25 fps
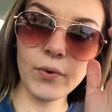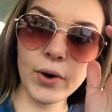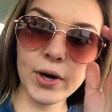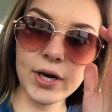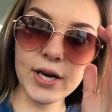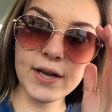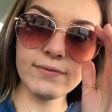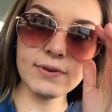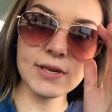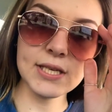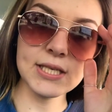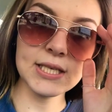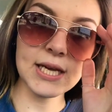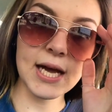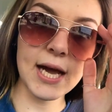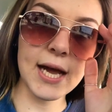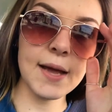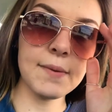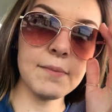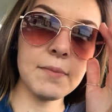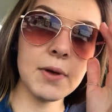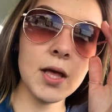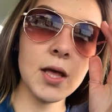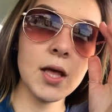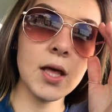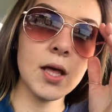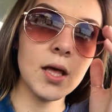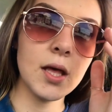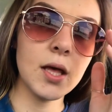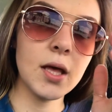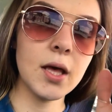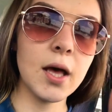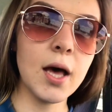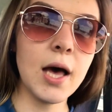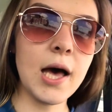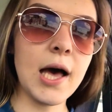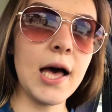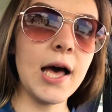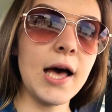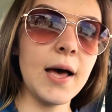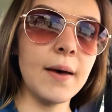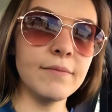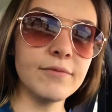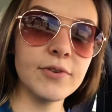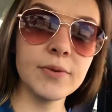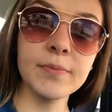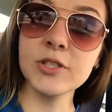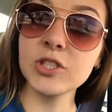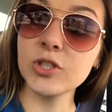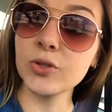for it every time
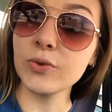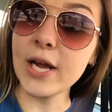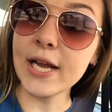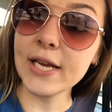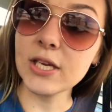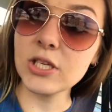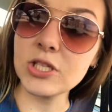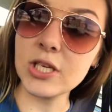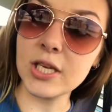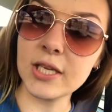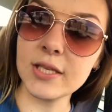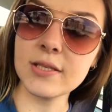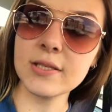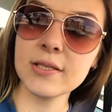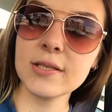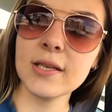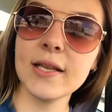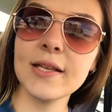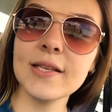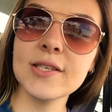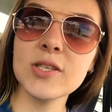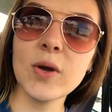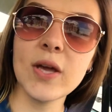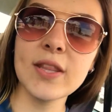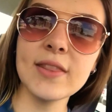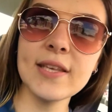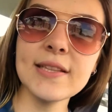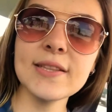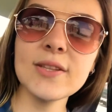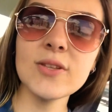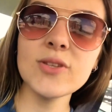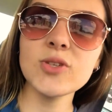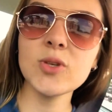for directions. And so I think